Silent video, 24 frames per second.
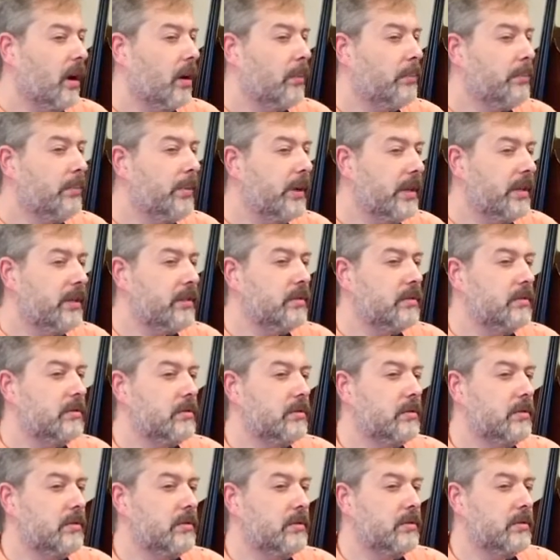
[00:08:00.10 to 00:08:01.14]
bit
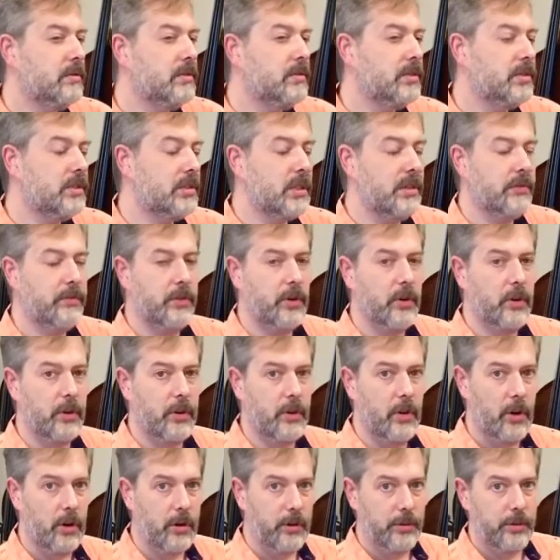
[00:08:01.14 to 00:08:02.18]
stiffer and
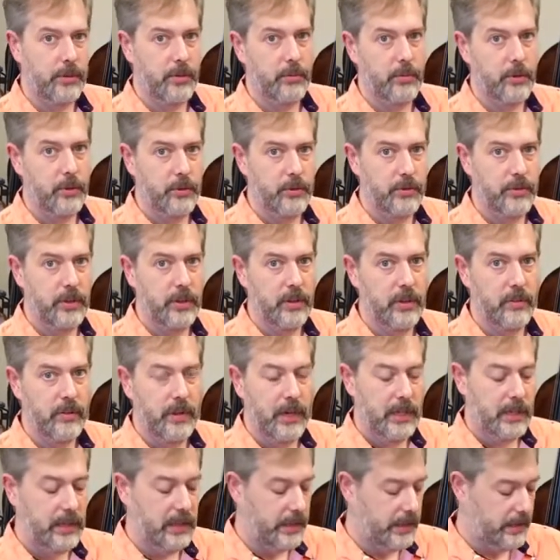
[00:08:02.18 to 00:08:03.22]
harder to move than the
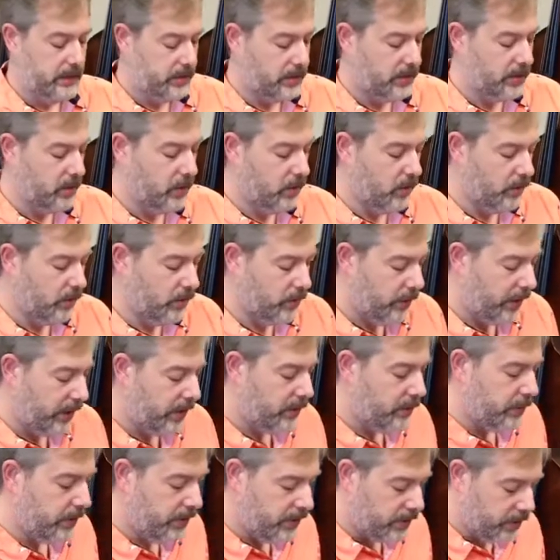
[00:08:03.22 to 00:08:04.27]
violin. So the way that
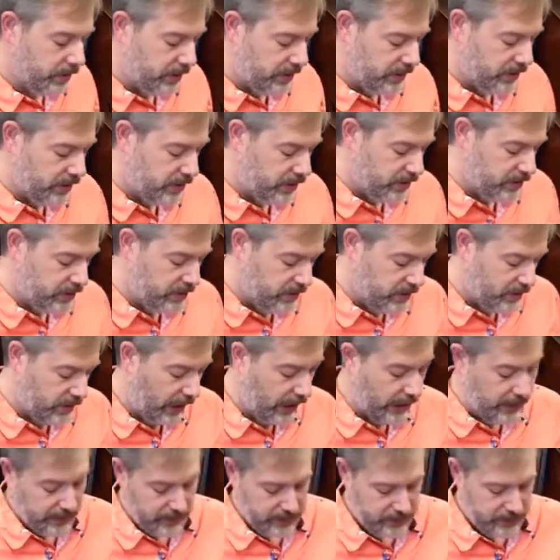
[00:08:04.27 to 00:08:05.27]
we do this is I like to